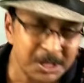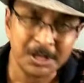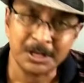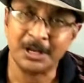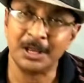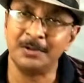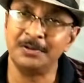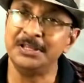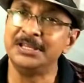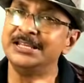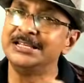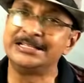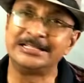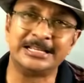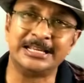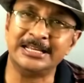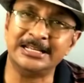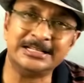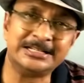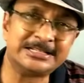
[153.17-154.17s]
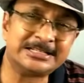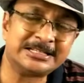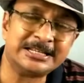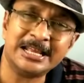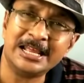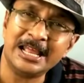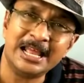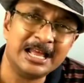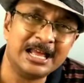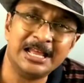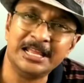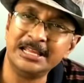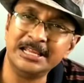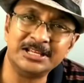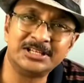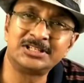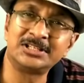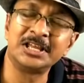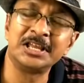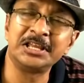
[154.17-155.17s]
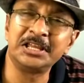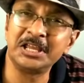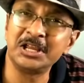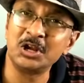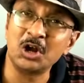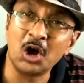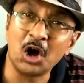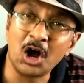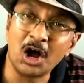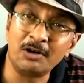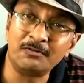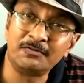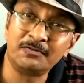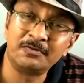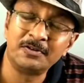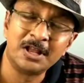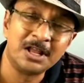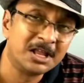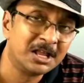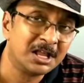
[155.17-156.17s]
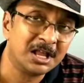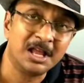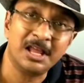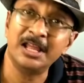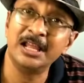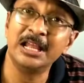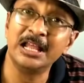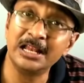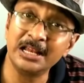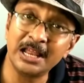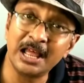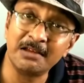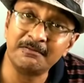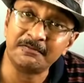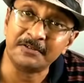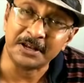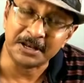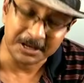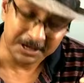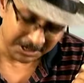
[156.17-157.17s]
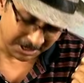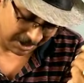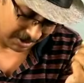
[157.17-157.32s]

Now he says he is thinking of 11.